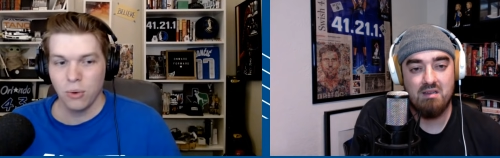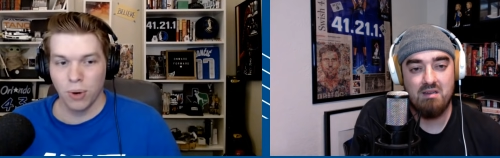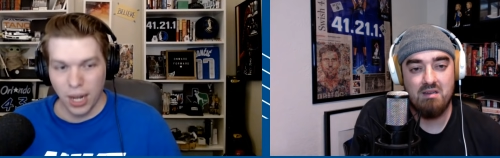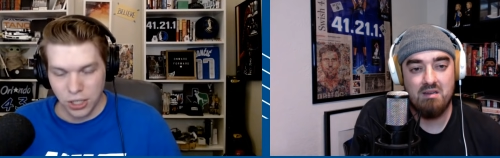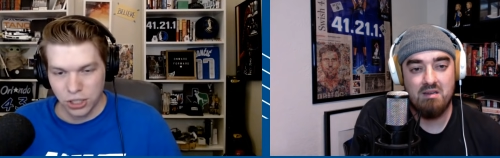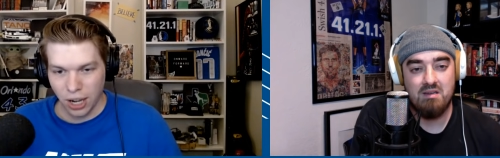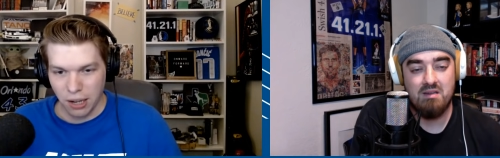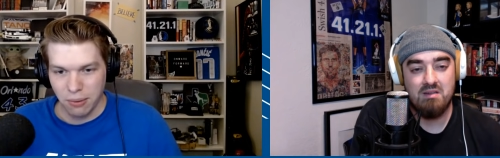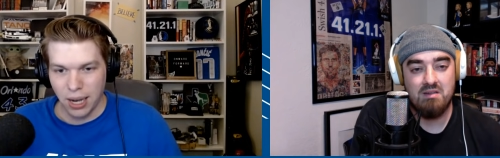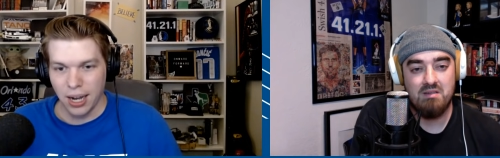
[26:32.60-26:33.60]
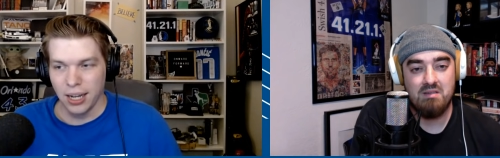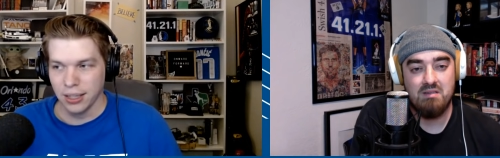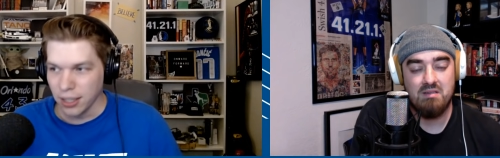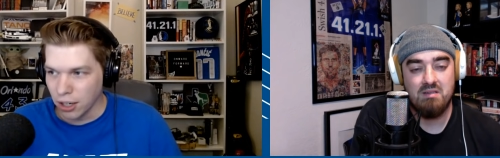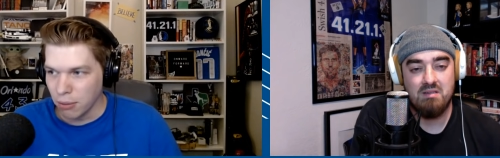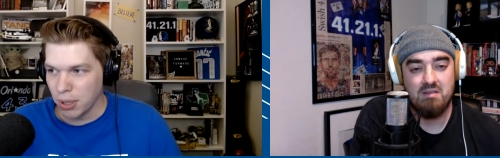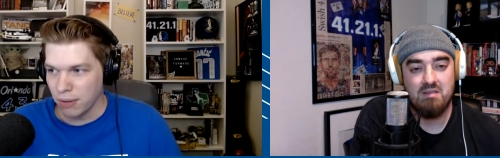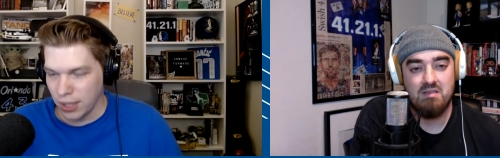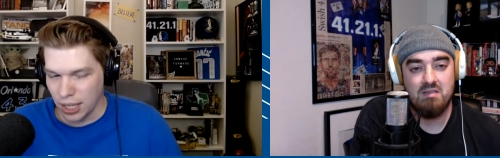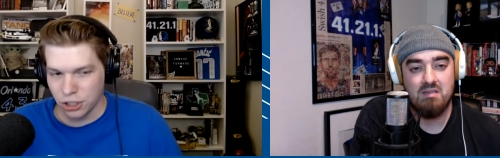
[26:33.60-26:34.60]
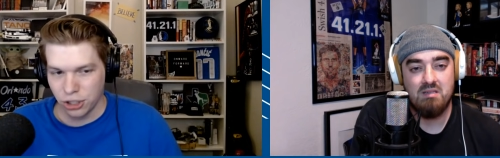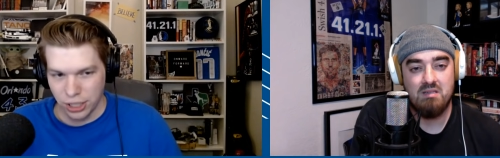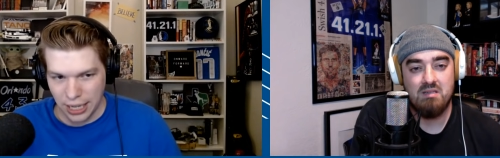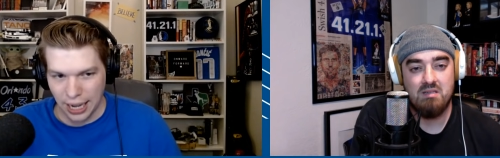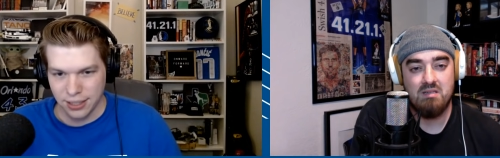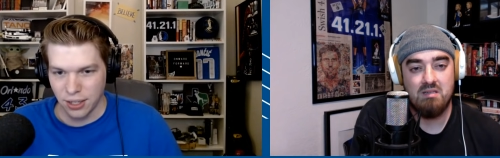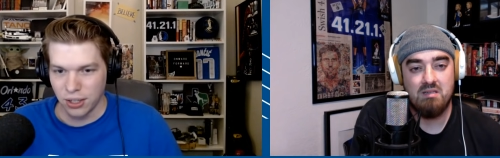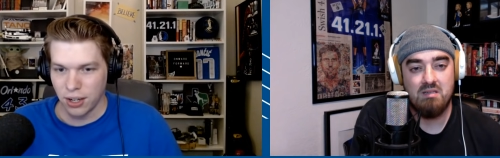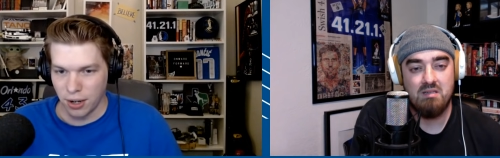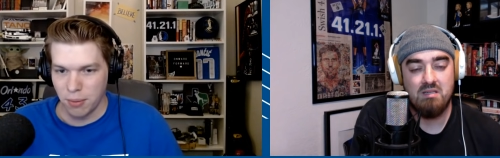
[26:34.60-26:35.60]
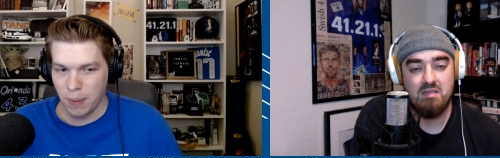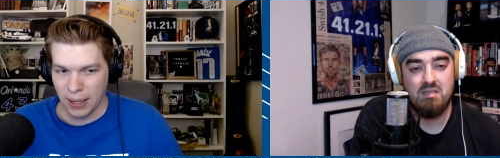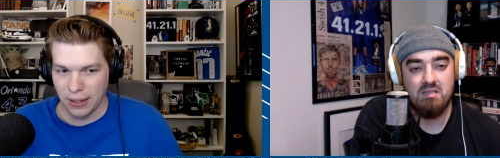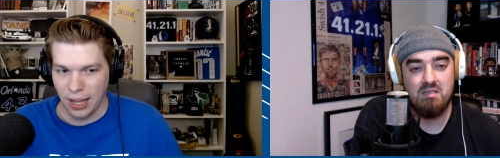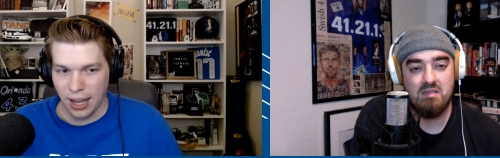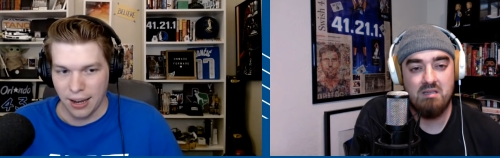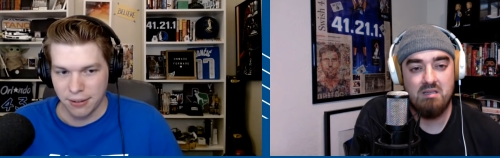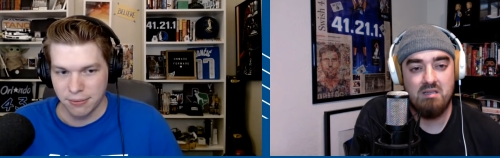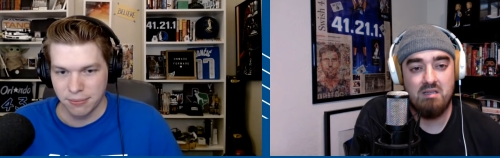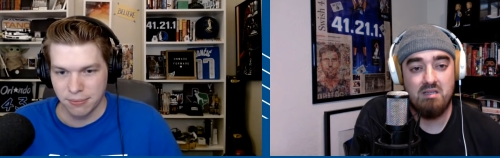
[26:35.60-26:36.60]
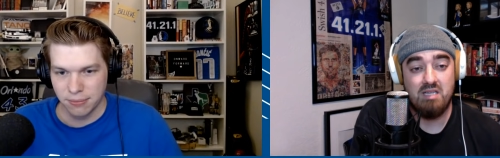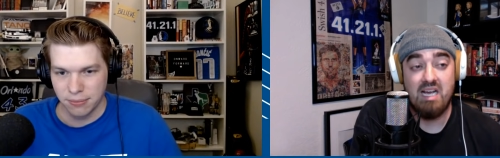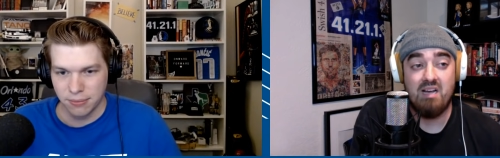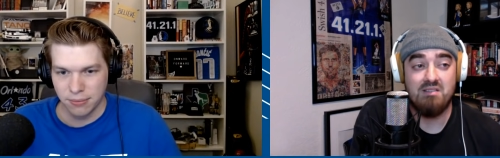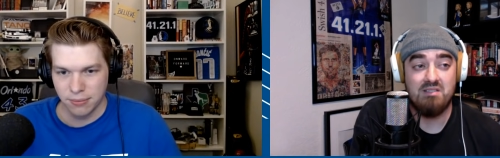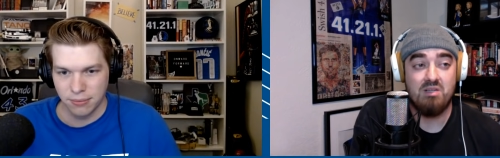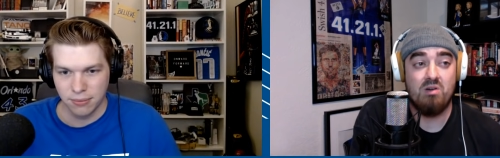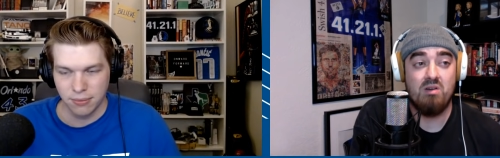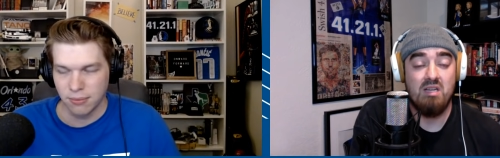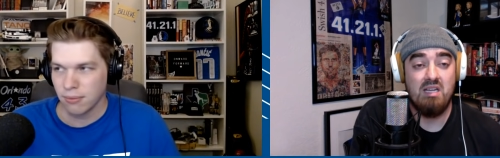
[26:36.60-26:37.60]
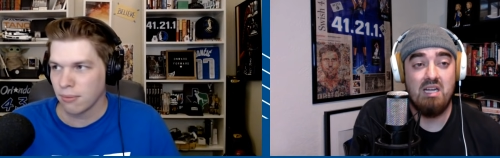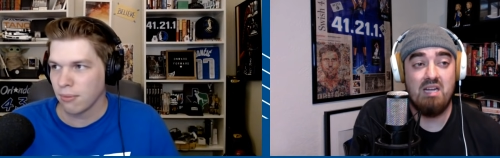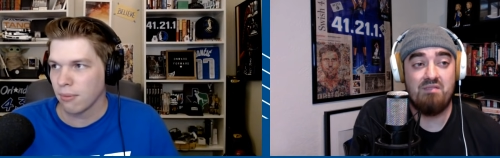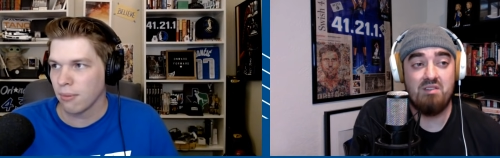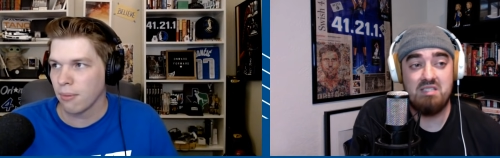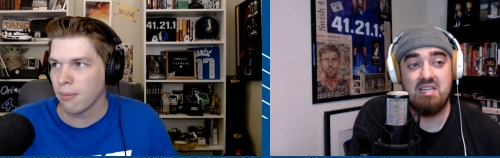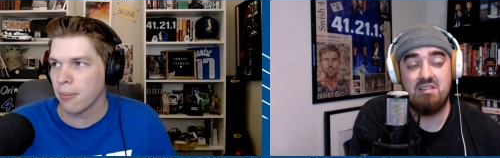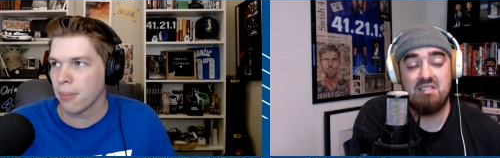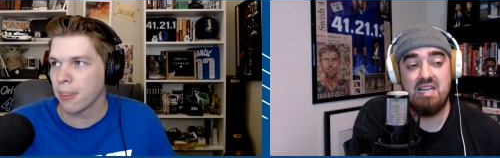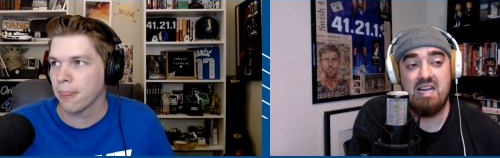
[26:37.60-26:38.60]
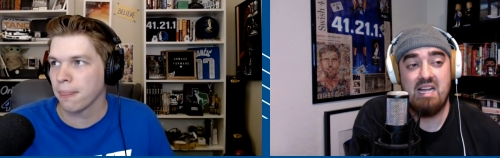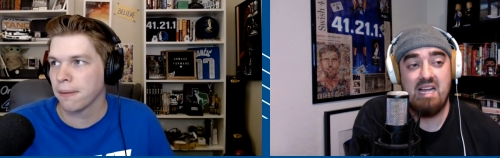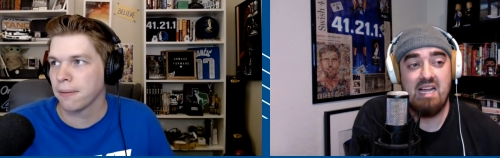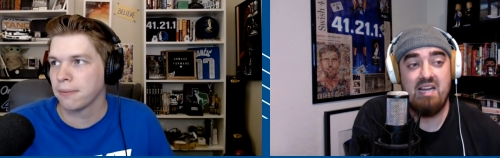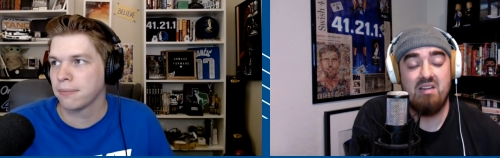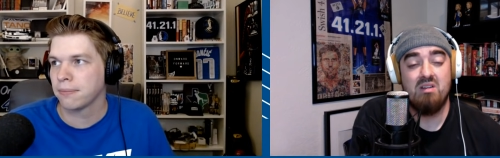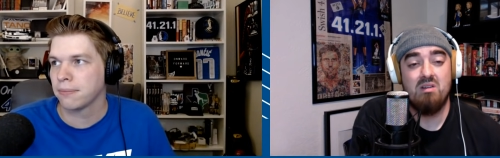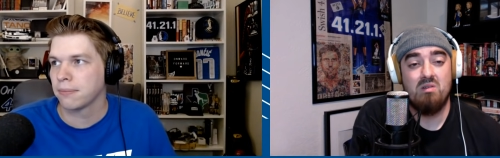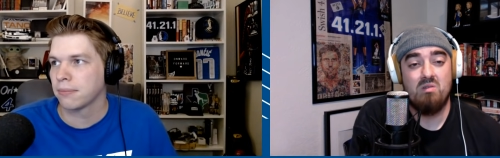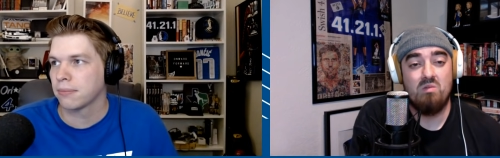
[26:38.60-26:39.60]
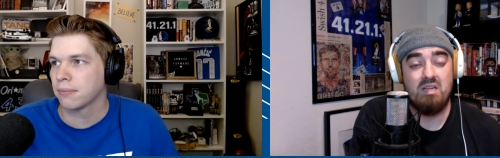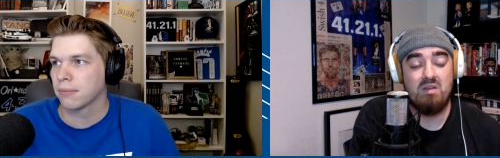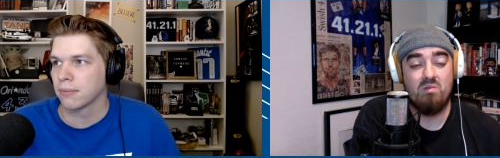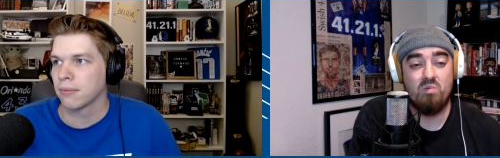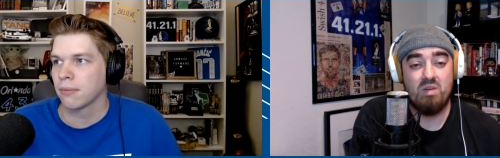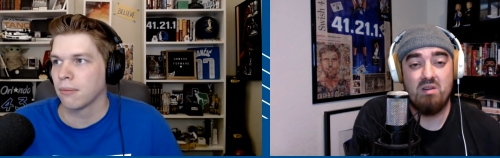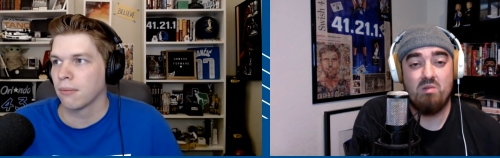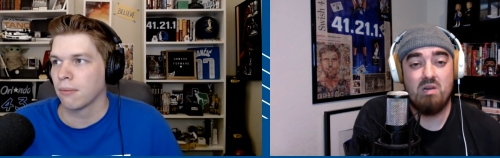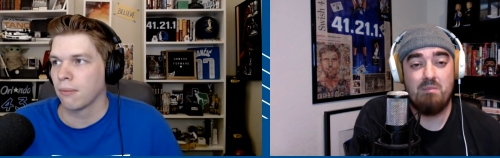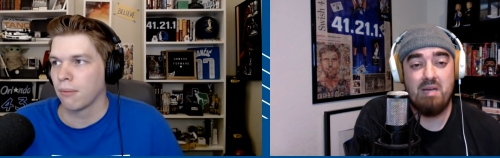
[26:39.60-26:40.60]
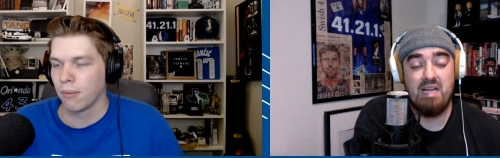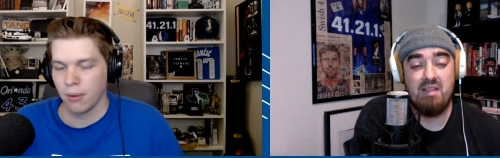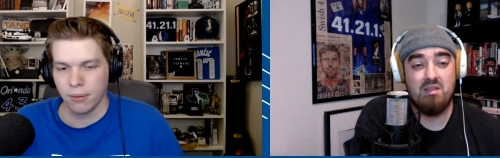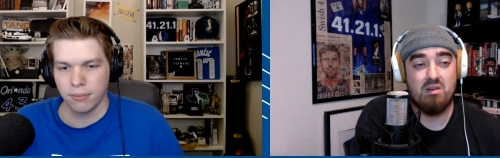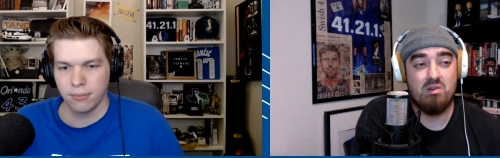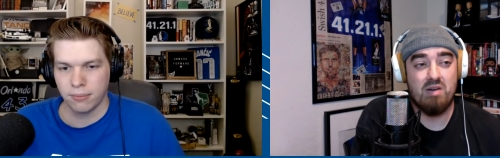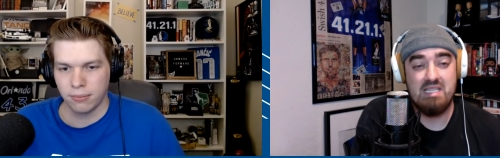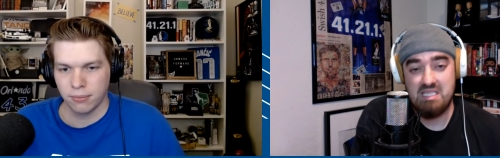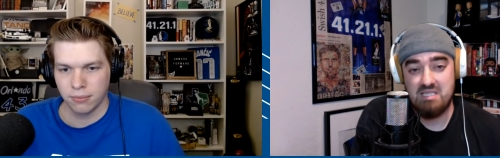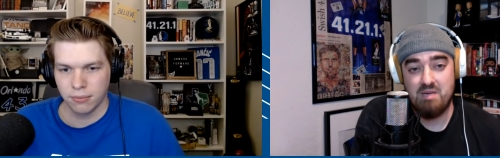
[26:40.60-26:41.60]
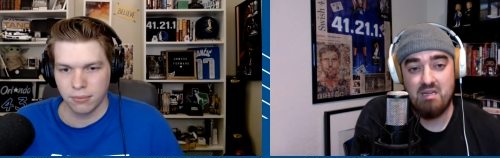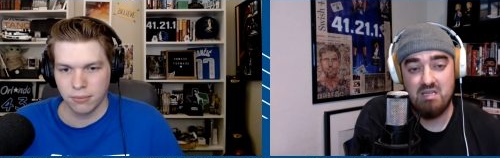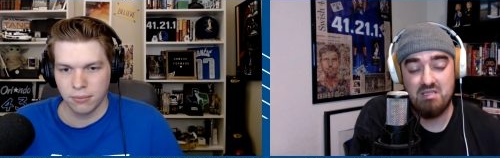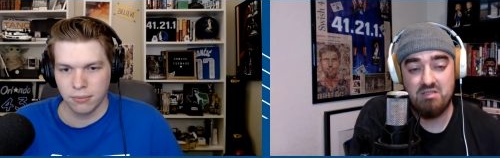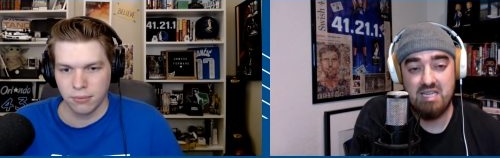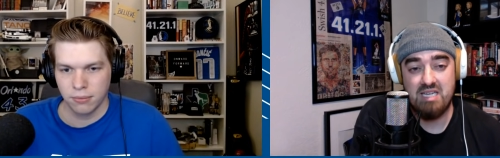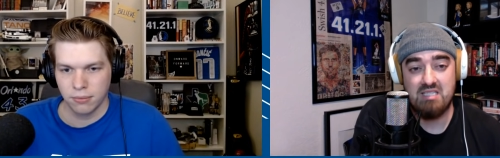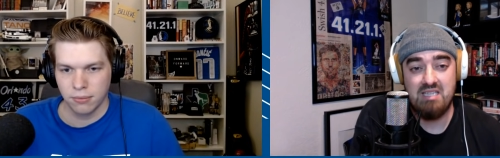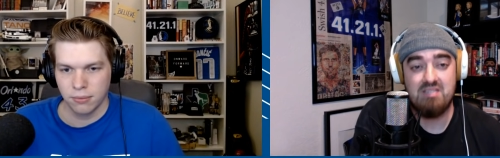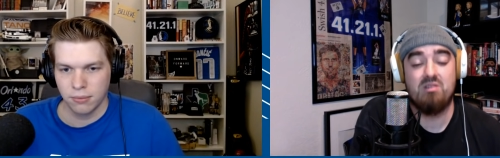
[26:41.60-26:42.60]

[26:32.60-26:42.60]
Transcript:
Speaker 1: we're not just talking about a little bit of a luxury tax. They're they're going to pay a lot.
Speaker 2: Yeah. So if they're sitting there saying, "Hey, like we don't want to pay the craziest amount of luxury tax. Is